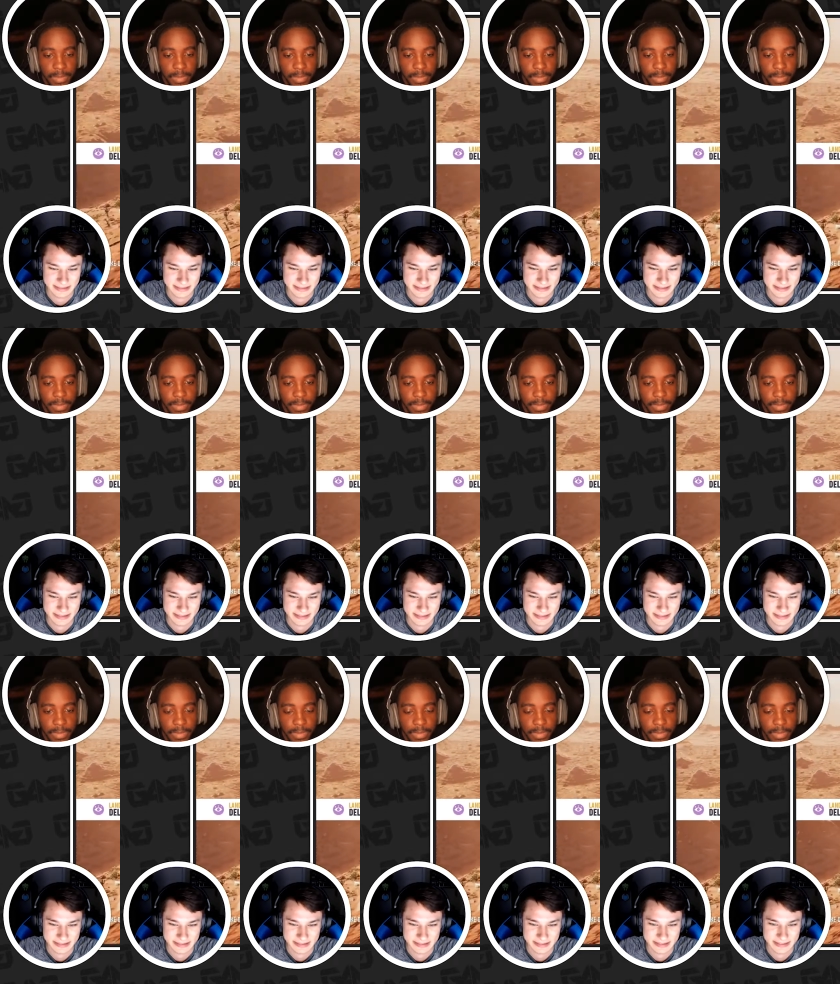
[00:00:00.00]

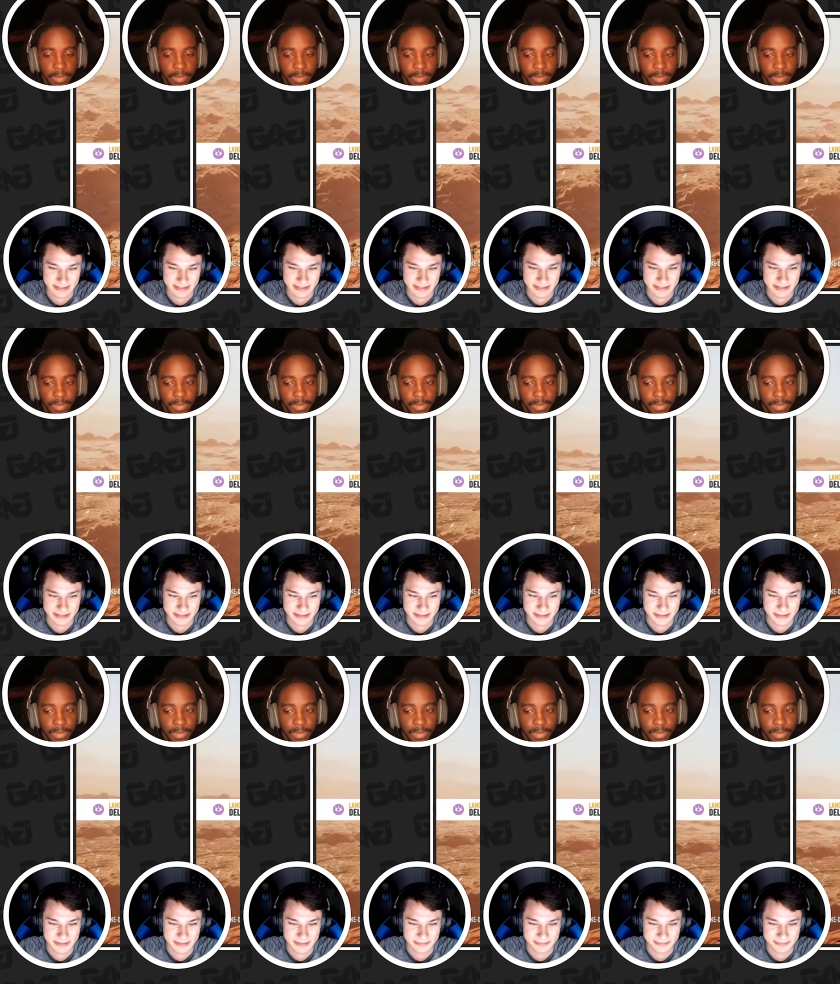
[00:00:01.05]

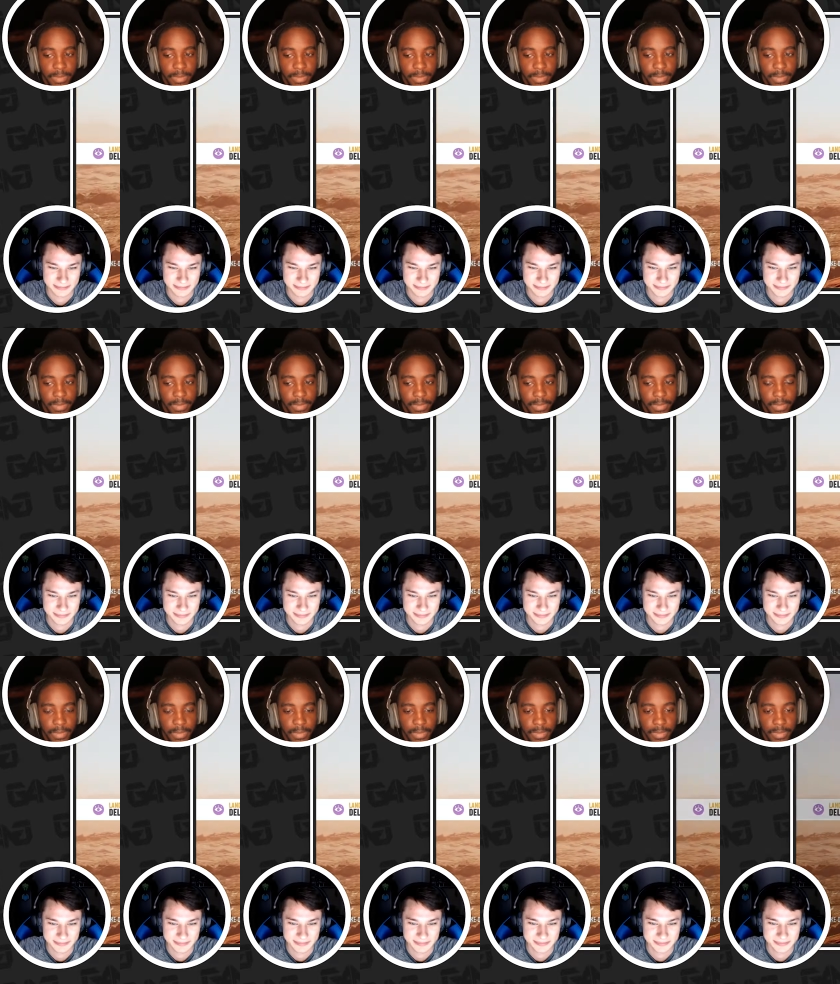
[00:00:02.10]

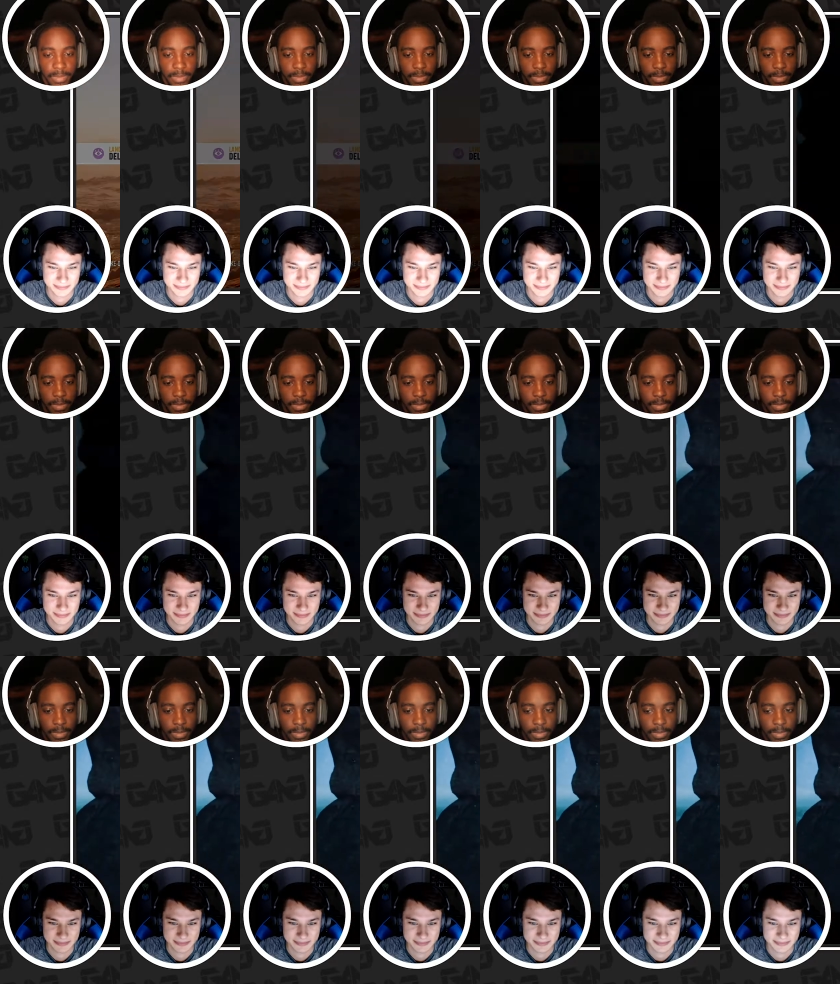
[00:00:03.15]

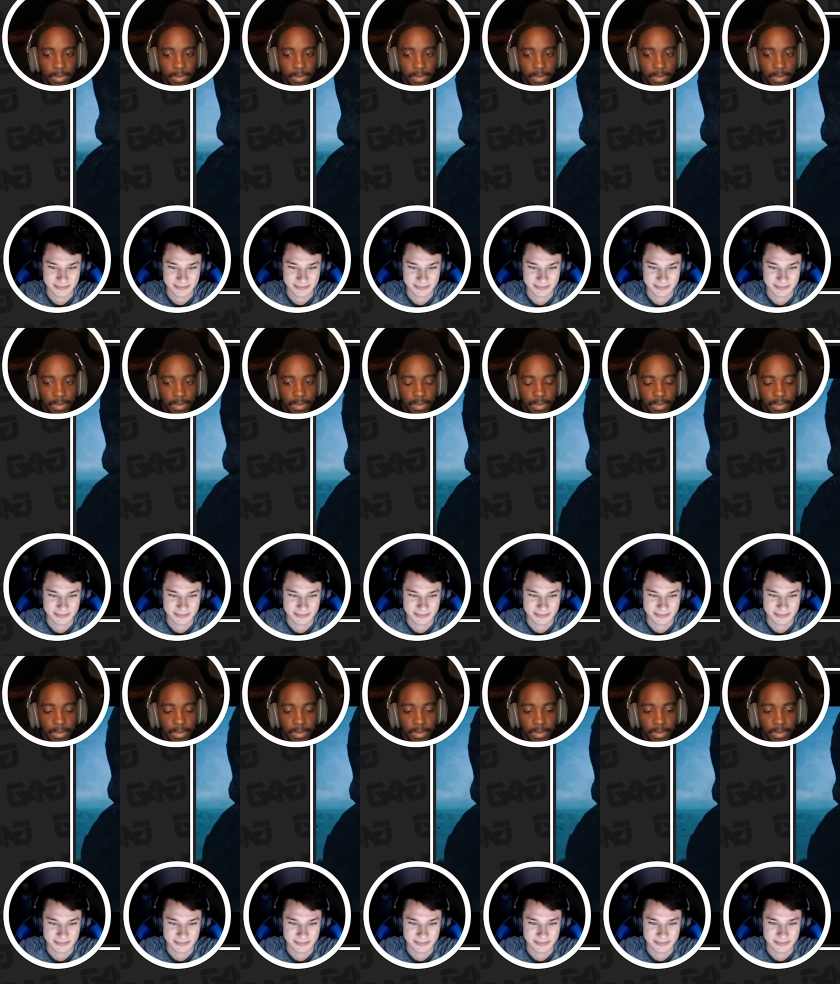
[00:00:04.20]

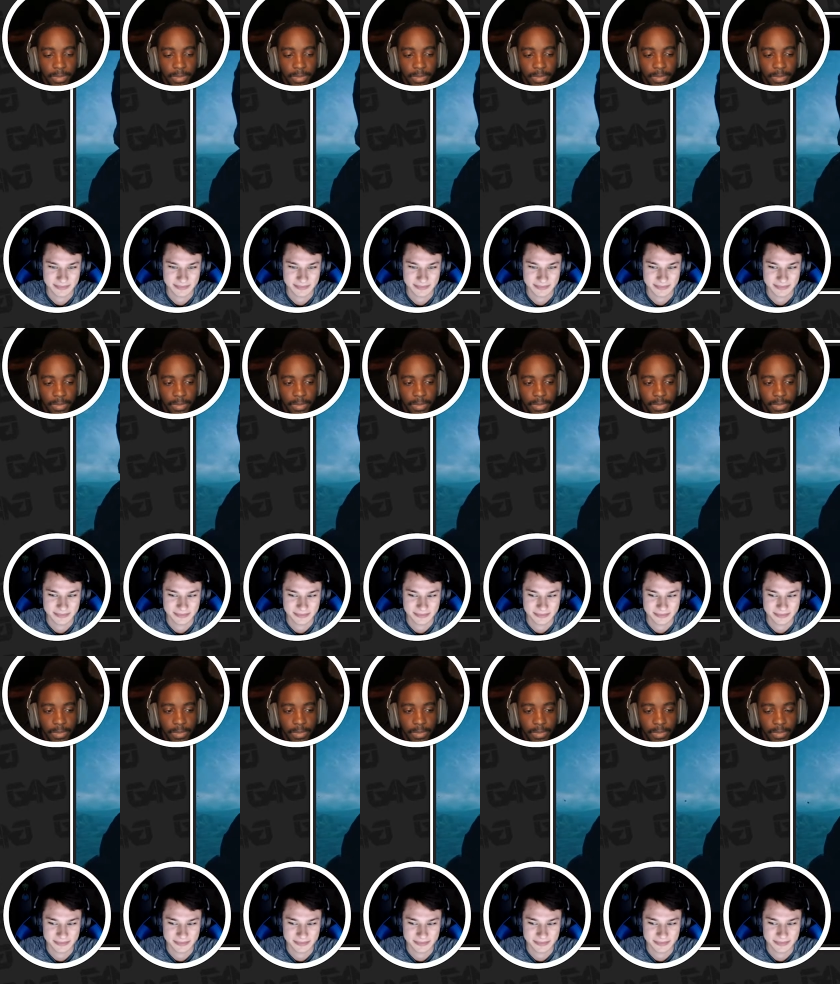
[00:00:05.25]

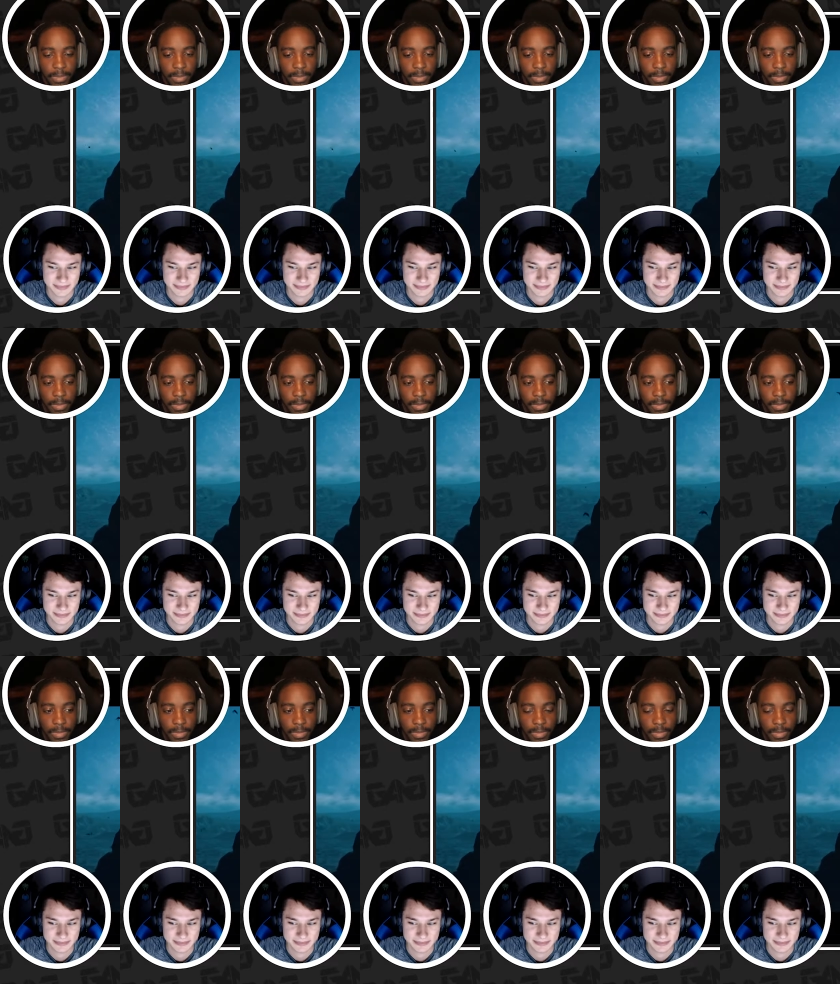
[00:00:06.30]

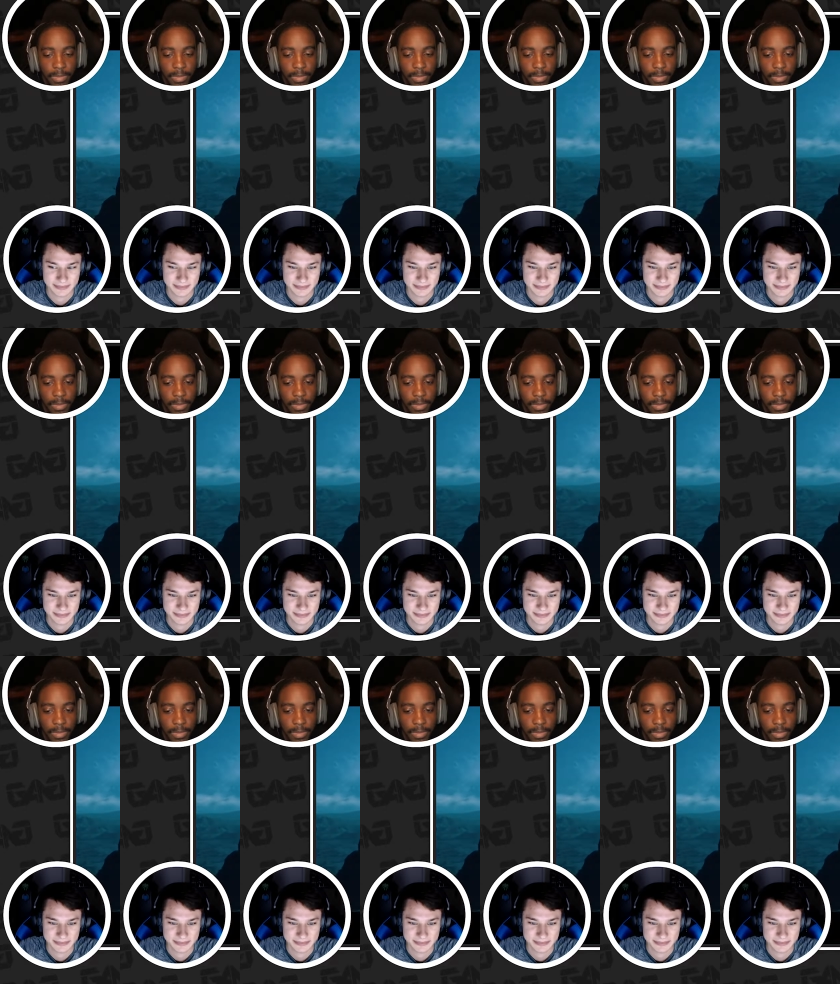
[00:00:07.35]
No one is speaking in this clip.